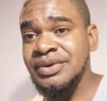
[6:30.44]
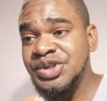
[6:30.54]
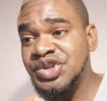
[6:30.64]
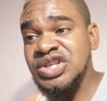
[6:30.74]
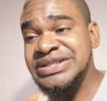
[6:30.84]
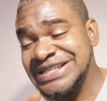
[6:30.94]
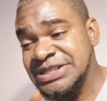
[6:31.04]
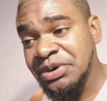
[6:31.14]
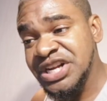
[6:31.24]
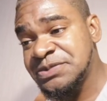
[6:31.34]

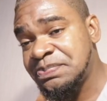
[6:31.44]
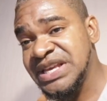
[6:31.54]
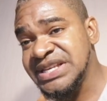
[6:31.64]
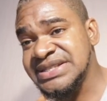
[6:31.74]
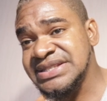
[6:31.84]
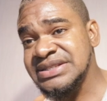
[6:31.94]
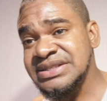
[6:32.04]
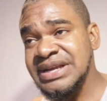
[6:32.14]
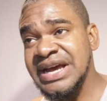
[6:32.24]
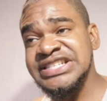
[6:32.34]
Justice brings peace.
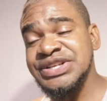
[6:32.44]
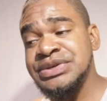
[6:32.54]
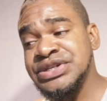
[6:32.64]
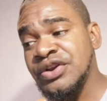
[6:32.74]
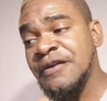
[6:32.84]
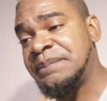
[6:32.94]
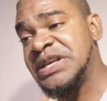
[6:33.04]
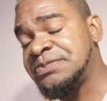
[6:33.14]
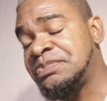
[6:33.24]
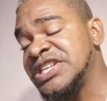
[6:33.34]
And as a result of
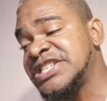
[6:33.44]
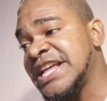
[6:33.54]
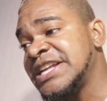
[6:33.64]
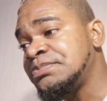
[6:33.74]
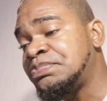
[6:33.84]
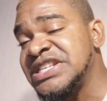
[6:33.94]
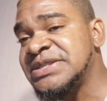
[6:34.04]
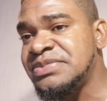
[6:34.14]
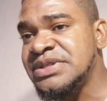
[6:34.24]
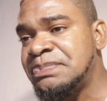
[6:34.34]
peace, peace then,
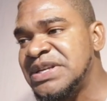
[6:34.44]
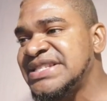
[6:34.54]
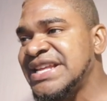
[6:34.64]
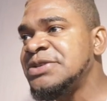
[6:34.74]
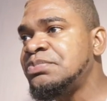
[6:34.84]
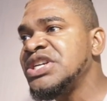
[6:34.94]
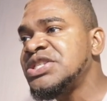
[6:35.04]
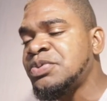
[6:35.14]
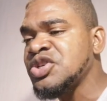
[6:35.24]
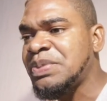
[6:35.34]
peace, peace then
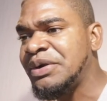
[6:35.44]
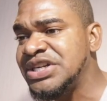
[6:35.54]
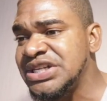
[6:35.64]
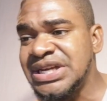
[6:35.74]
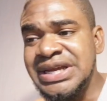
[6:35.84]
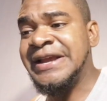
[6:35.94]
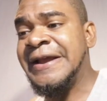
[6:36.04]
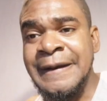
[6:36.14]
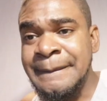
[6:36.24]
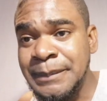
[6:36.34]
brings prosperity.
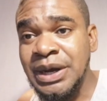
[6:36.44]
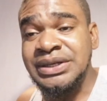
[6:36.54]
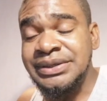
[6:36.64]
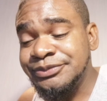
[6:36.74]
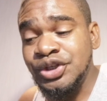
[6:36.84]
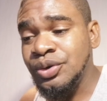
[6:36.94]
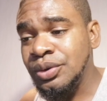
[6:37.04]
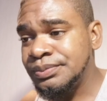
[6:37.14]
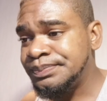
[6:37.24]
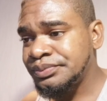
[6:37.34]
But, you
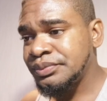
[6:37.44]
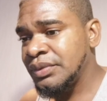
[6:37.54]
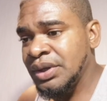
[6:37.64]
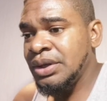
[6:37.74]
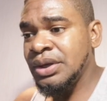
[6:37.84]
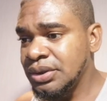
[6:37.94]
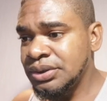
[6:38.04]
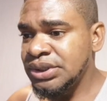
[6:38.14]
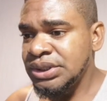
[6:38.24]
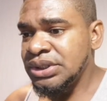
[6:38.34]
know,
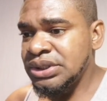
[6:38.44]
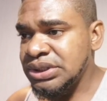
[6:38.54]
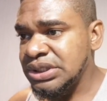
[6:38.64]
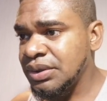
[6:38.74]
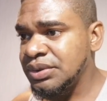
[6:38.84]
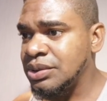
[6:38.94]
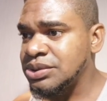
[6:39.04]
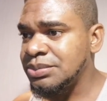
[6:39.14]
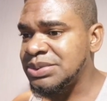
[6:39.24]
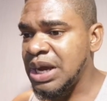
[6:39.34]
that's how it
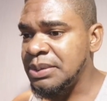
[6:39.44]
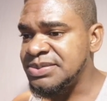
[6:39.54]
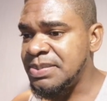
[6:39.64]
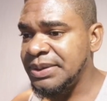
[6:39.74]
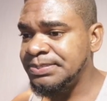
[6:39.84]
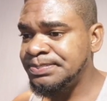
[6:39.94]
goes sometimes, man,